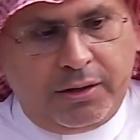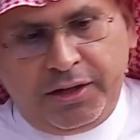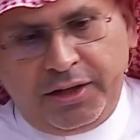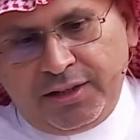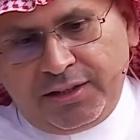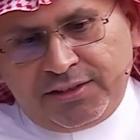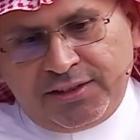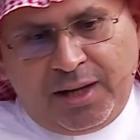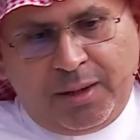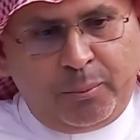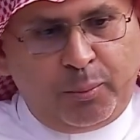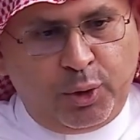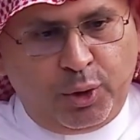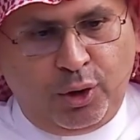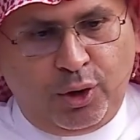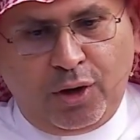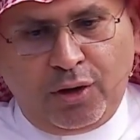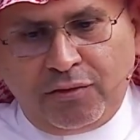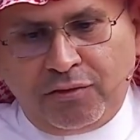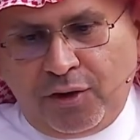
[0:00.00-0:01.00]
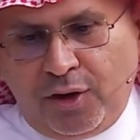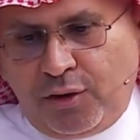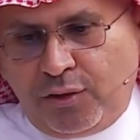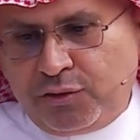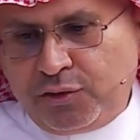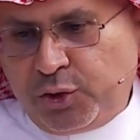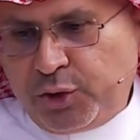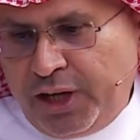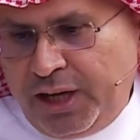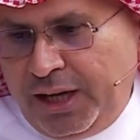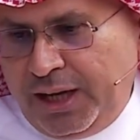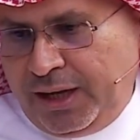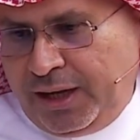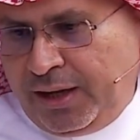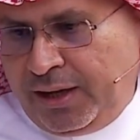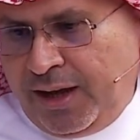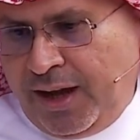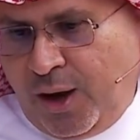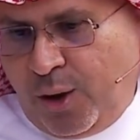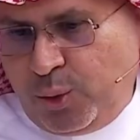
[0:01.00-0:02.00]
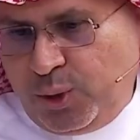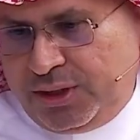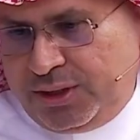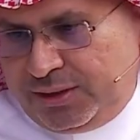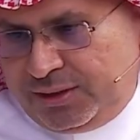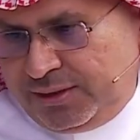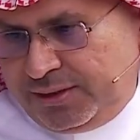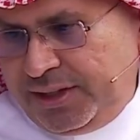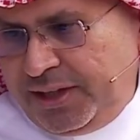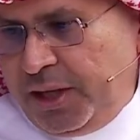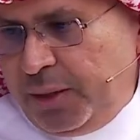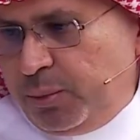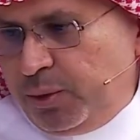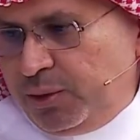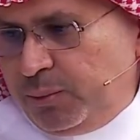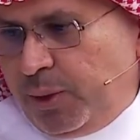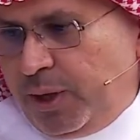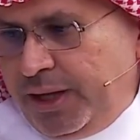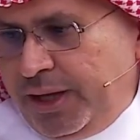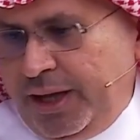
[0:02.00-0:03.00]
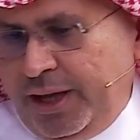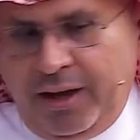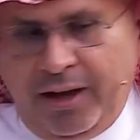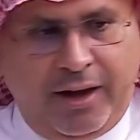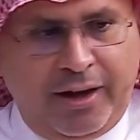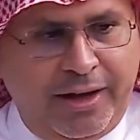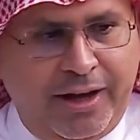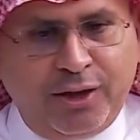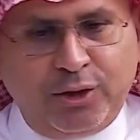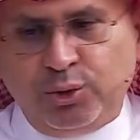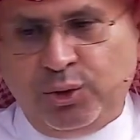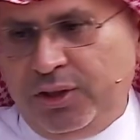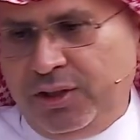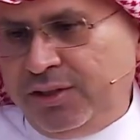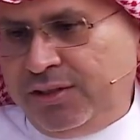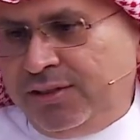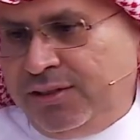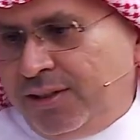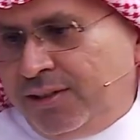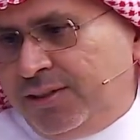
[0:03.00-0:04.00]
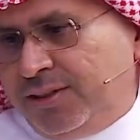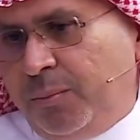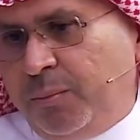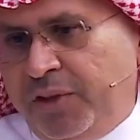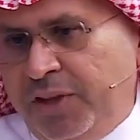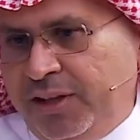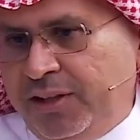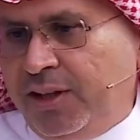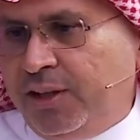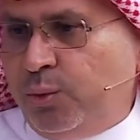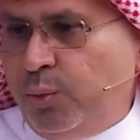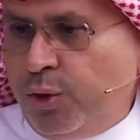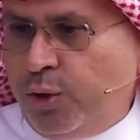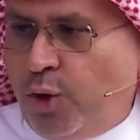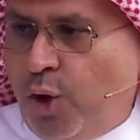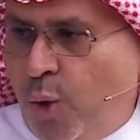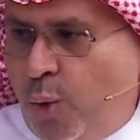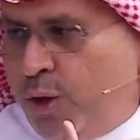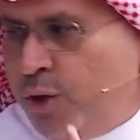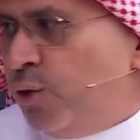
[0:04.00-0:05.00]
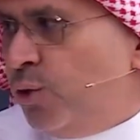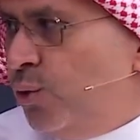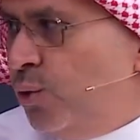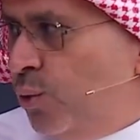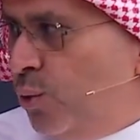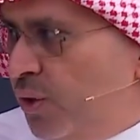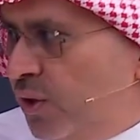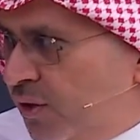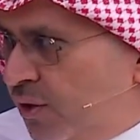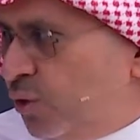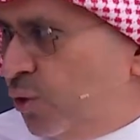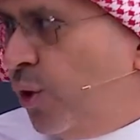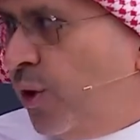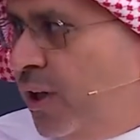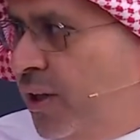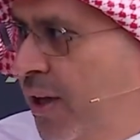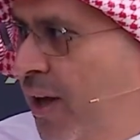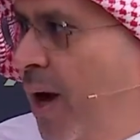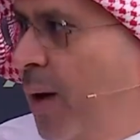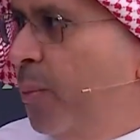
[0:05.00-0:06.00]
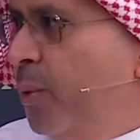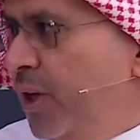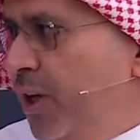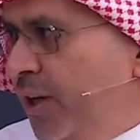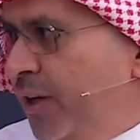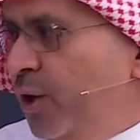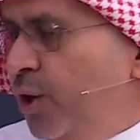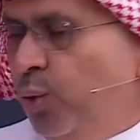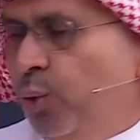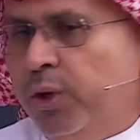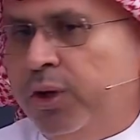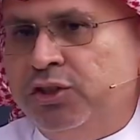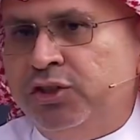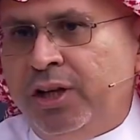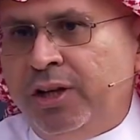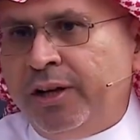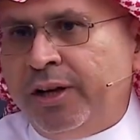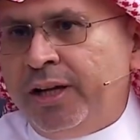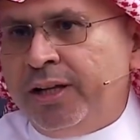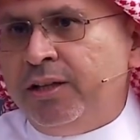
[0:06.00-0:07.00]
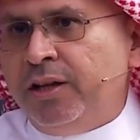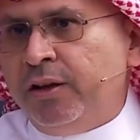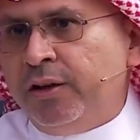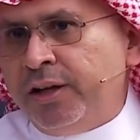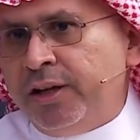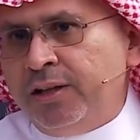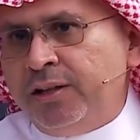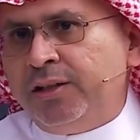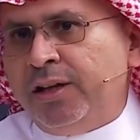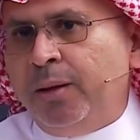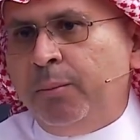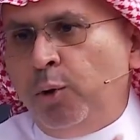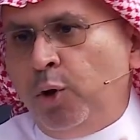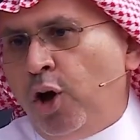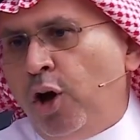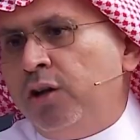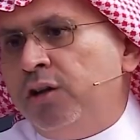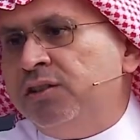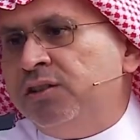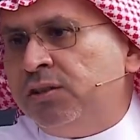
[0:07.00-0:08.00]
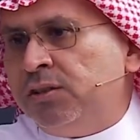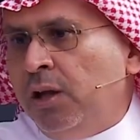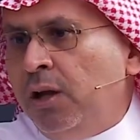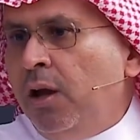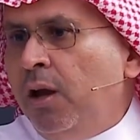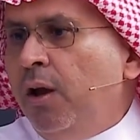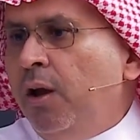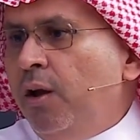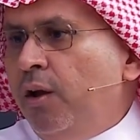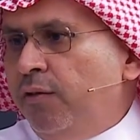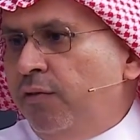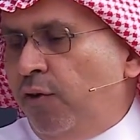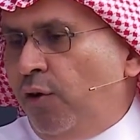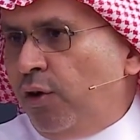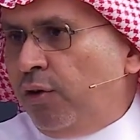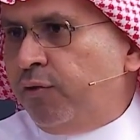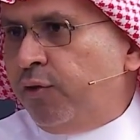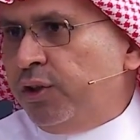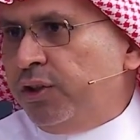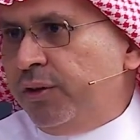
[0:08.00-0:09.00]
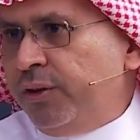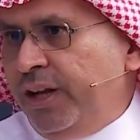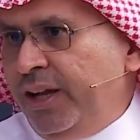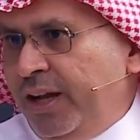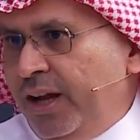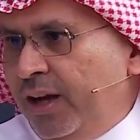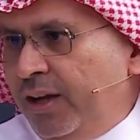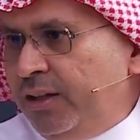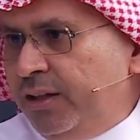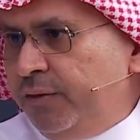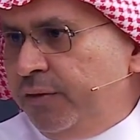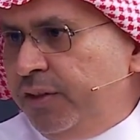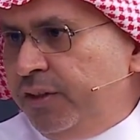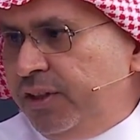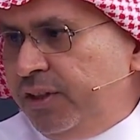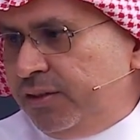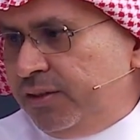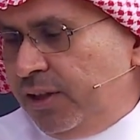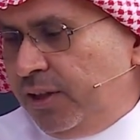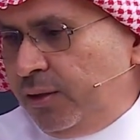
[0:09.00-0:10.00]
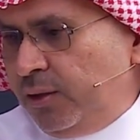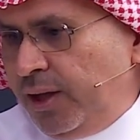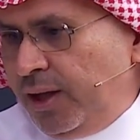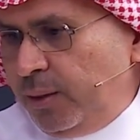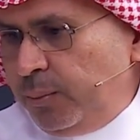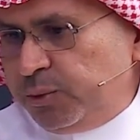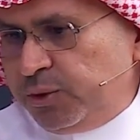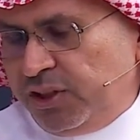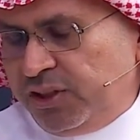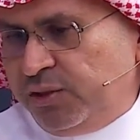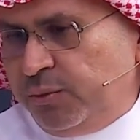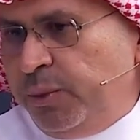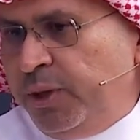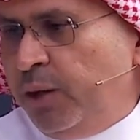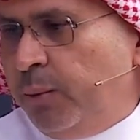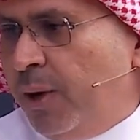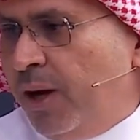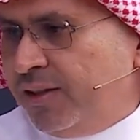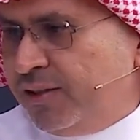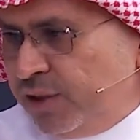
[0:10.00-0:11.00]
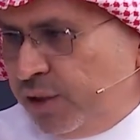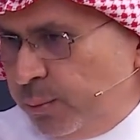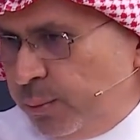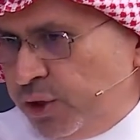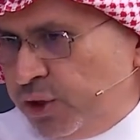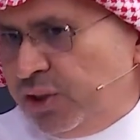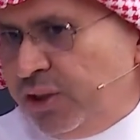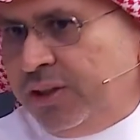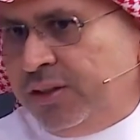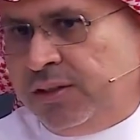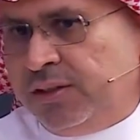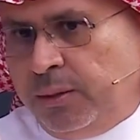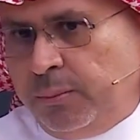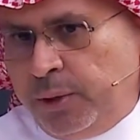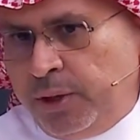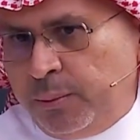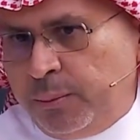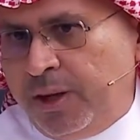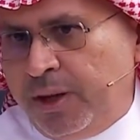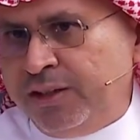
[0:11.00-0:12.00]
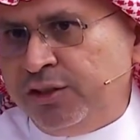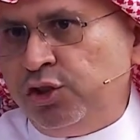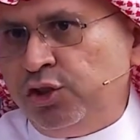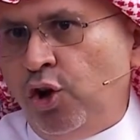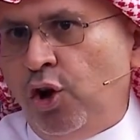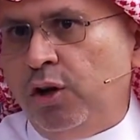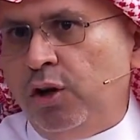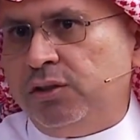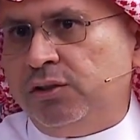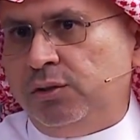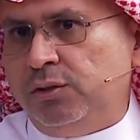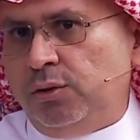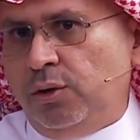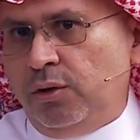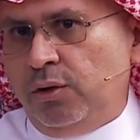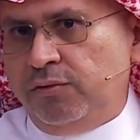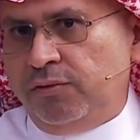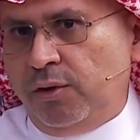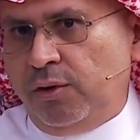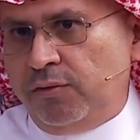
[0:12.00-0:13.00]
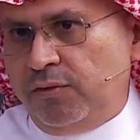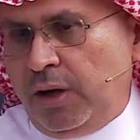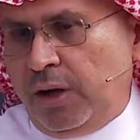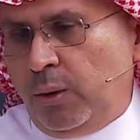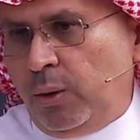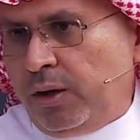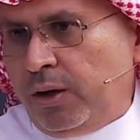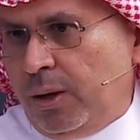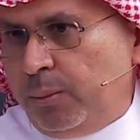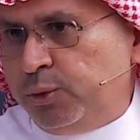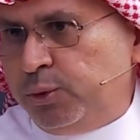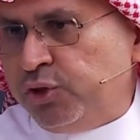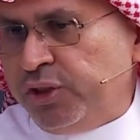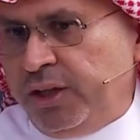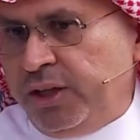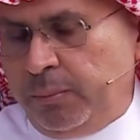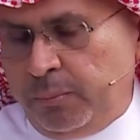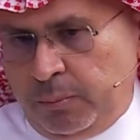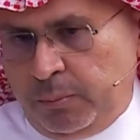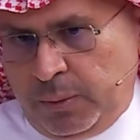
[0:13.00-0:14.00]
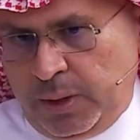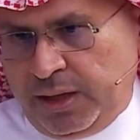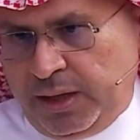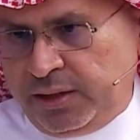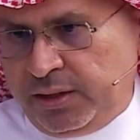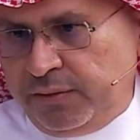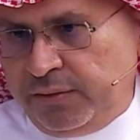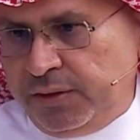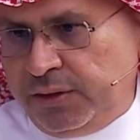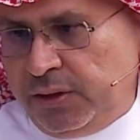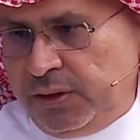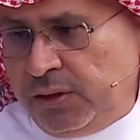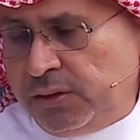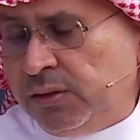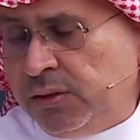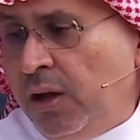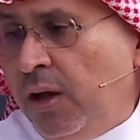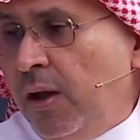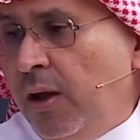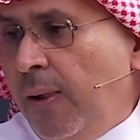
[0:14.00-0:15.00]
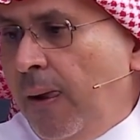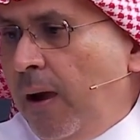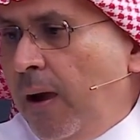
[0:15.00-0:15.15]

the example of, of drilling and how it's enabled by AI. Actually, this is not something that we're going to do. This is already happening. You know, we're generating real-time logs for, for drilling activities that helps us minimize emissions and minimize cost of, of our upstream activities.